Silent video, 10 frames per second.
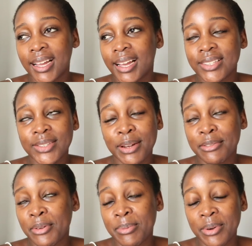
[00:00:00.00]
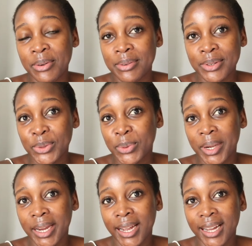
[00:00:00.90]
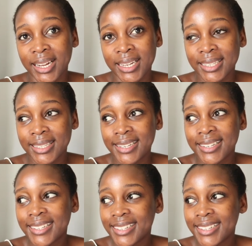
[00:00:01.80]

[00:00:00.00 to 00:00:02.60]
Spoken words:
I just had FOMO to wear a hat,